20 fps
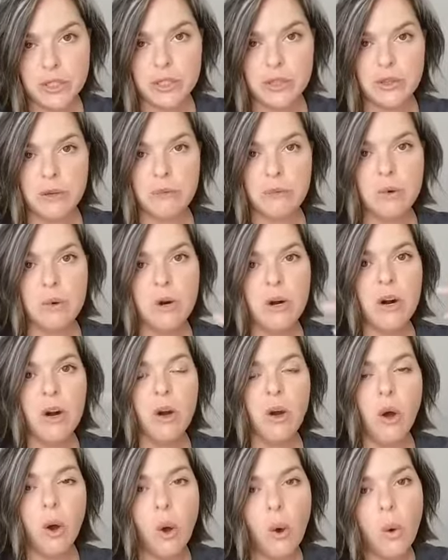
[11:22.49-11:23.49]
So the more
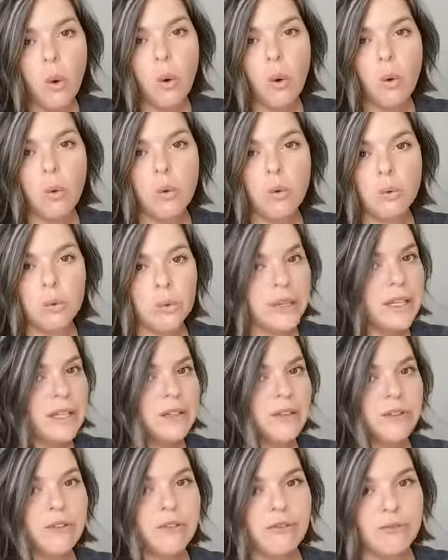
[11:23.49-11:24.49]
whole,
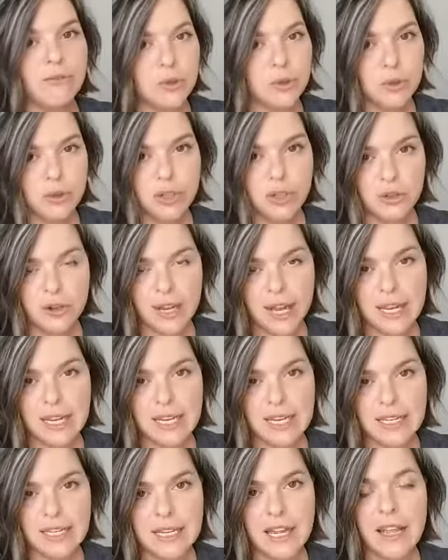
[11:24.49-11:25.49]
real food you're
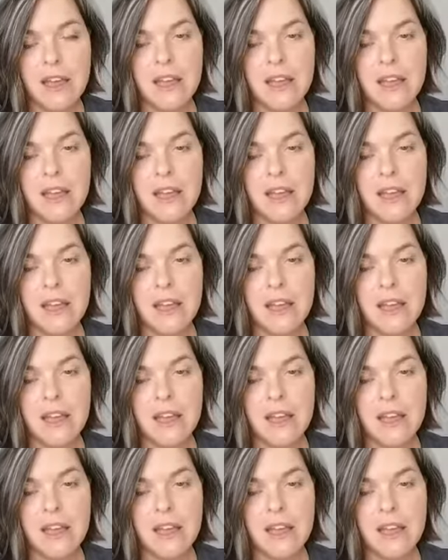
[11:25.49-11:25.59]
getting,